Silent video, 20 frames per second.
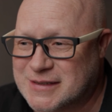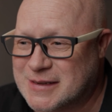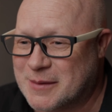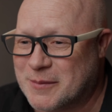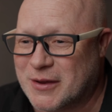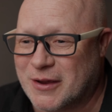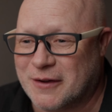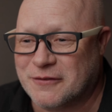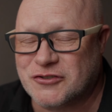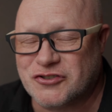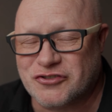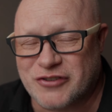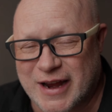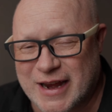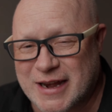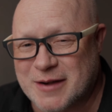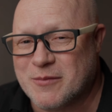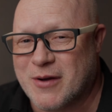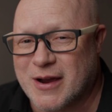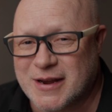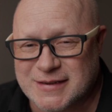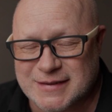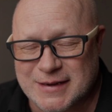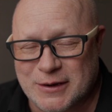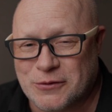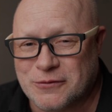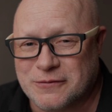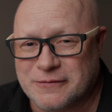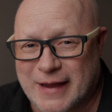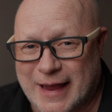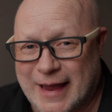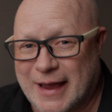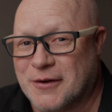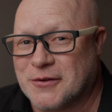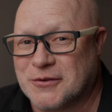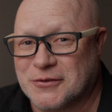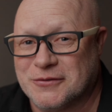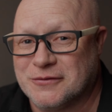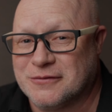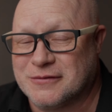something I've trained myself
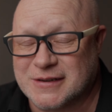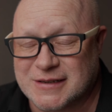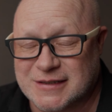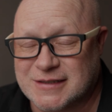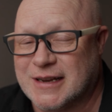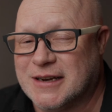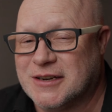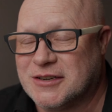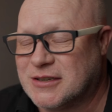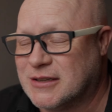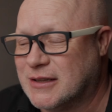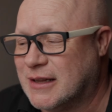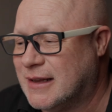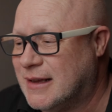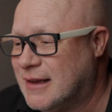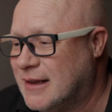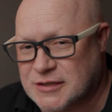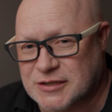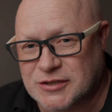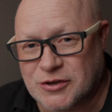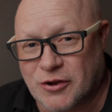out of, essentially. It's